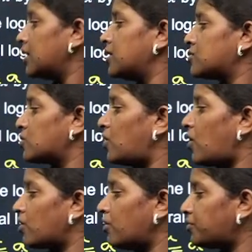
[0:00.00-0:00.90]
So
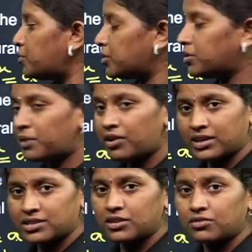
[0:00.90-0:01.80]
log of 2 to the power
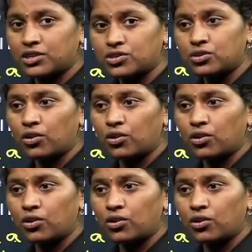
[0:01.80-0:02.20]
x equals to